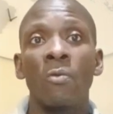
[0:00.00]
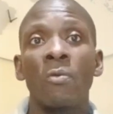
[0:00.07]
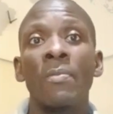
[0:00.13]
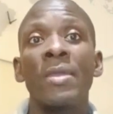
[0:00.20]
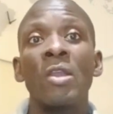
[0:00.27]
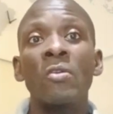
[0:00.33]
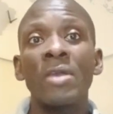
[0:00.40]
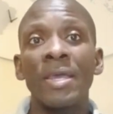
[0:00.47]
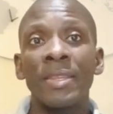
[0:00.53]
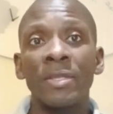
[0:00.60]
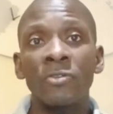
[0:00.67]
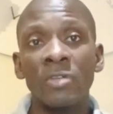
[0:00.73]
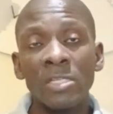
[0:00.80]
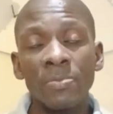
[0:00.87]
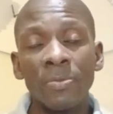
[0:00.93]
We may look at the
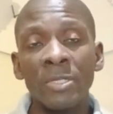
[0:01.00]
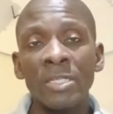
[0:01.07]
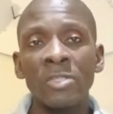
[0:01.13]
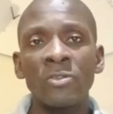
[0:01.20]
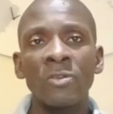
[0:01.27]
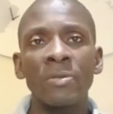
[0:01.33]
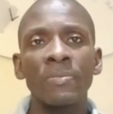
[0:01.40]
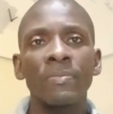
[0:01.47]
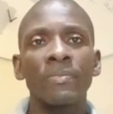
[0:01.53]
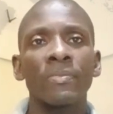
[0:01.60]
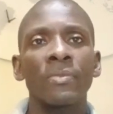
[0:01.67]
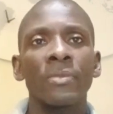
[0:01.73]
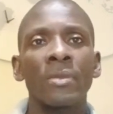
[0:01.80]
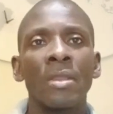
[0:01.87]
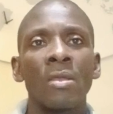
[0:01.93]
transportation,
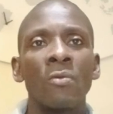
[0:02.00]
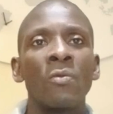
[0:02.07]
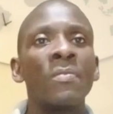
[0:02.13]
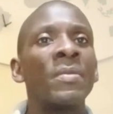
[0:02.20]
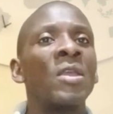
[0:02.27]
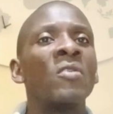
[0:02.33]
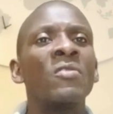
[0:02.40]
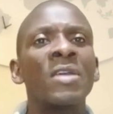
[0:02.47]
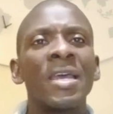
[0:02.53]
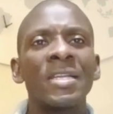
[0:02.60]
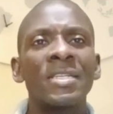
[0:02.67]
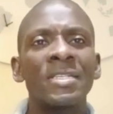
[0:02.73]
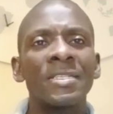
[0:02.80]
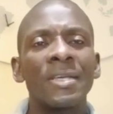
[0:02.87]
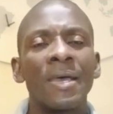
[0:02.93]
we may look at